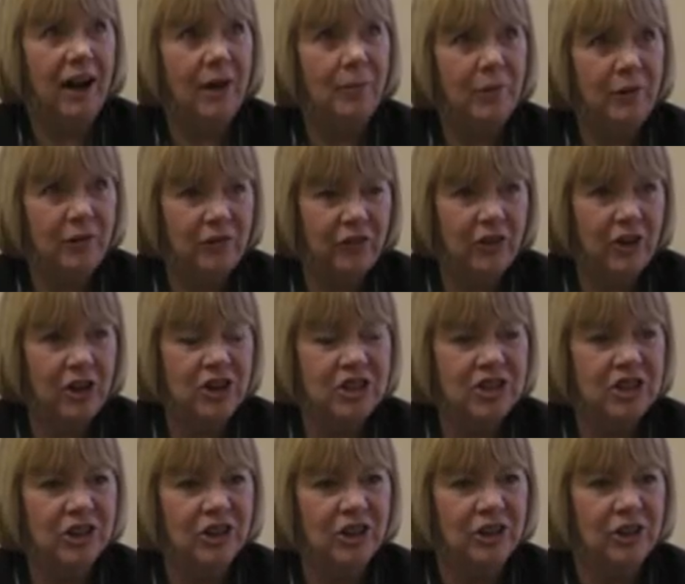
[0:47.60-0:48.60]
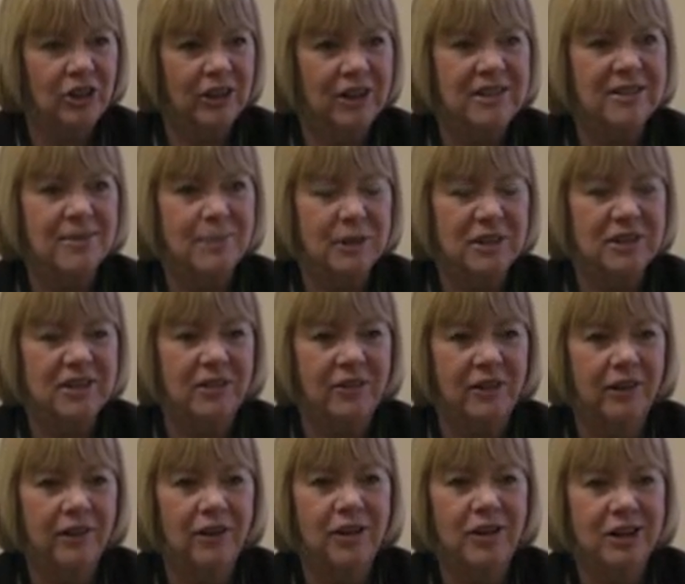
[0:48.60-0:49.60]
I prefer to call it
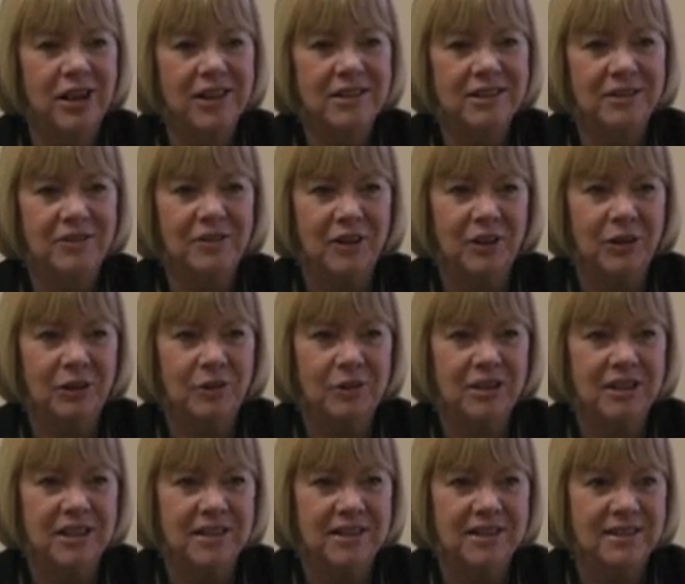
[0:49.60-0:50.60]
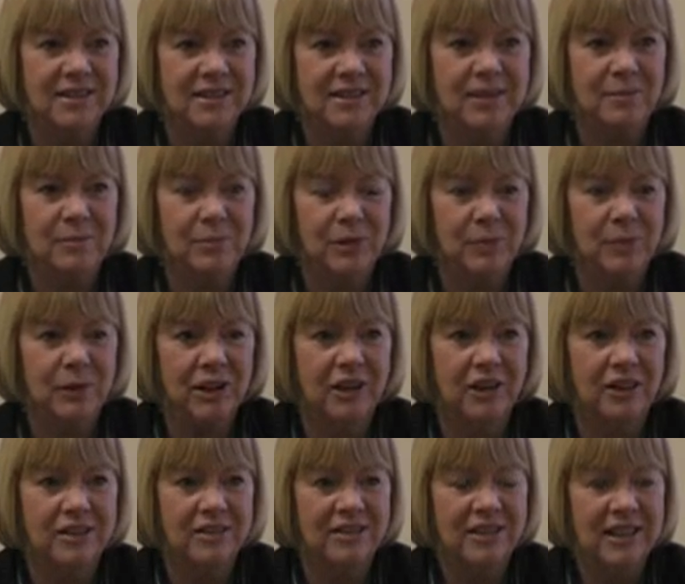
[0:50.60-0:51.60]
specific learning difficulties simply
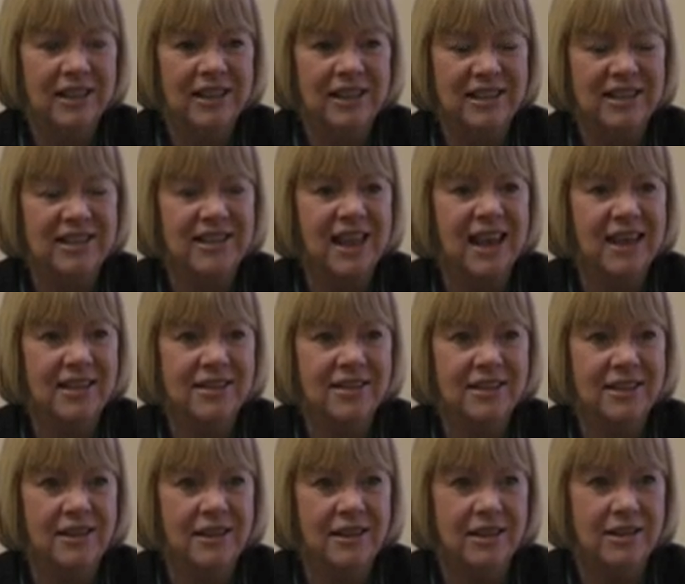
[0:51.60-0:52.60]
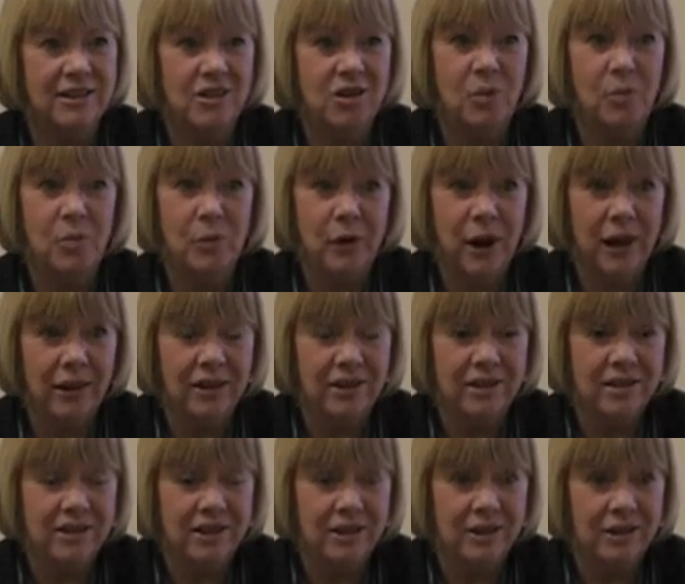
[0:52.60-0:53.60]
because dyslexia is an umbrella
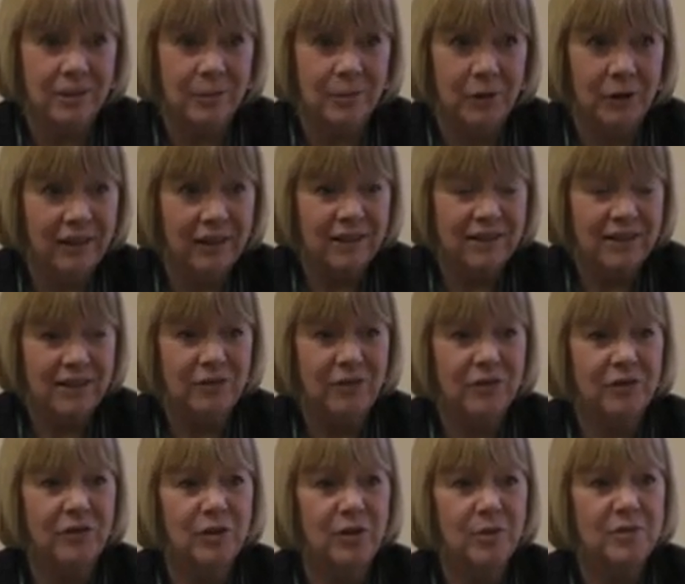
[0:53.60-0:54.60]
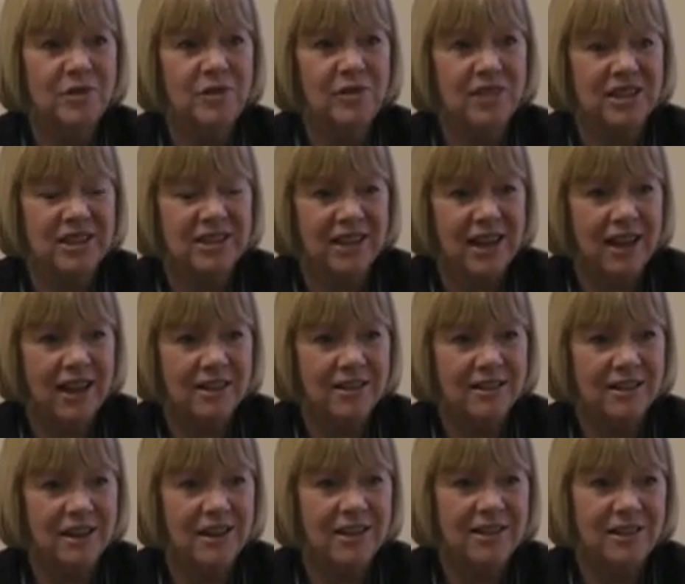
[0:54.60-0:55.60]
term. Different forms of
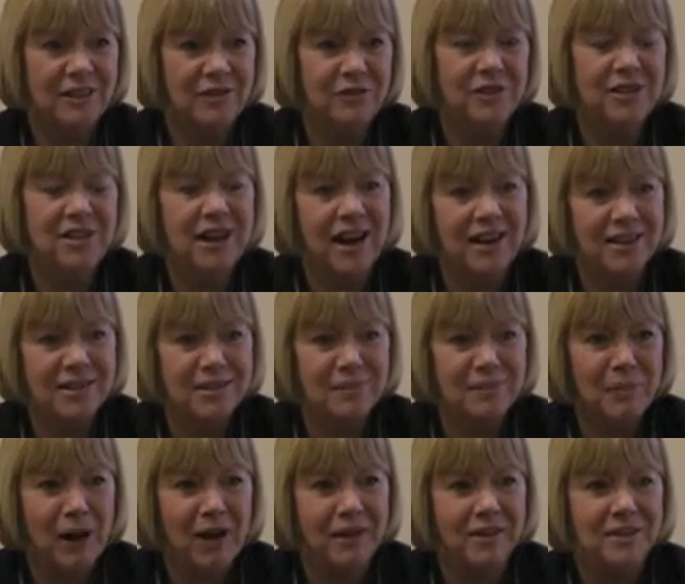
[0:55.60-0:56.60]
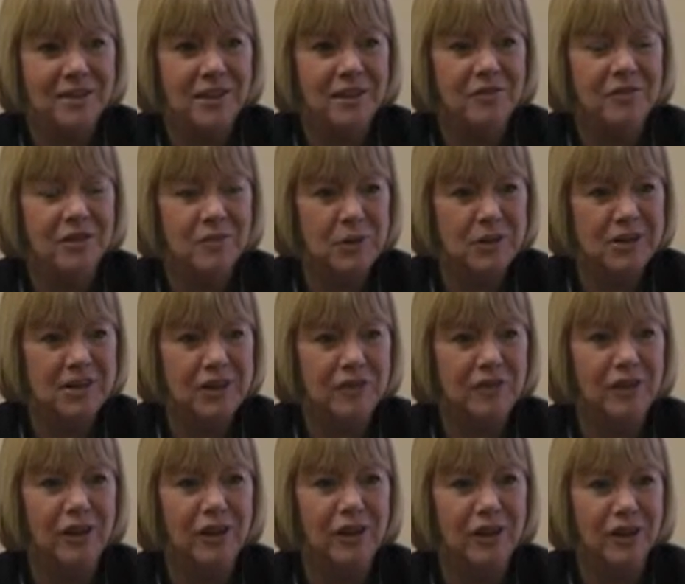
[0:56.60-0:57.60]
dyslexia are different aspects of
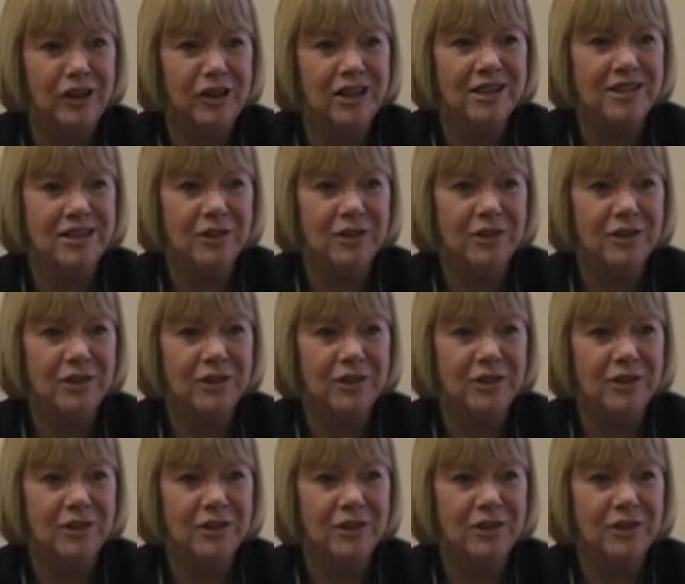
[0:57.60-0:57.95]
specific learning